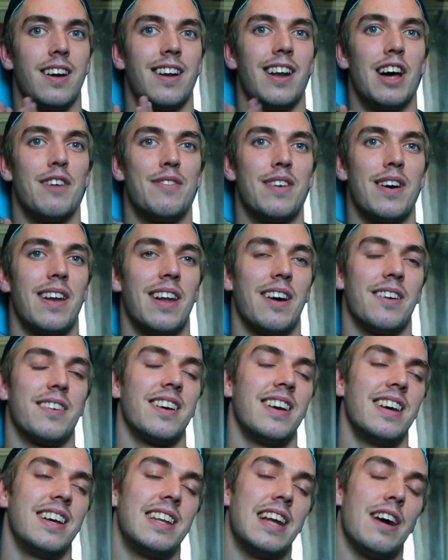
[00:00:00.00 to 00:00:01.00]
Laugh out
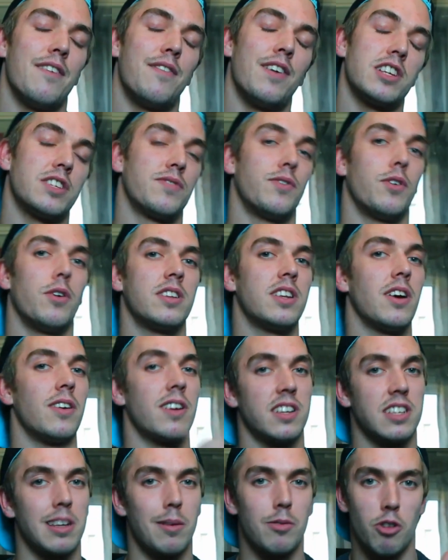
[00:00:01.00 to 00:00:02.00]
loud. Now, first of all, I
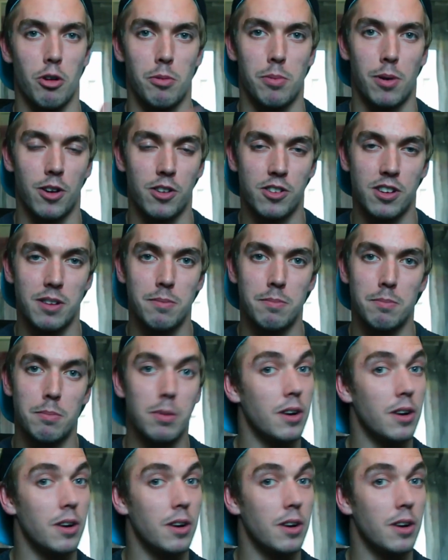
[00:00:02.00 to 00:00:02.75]
don't accept your apology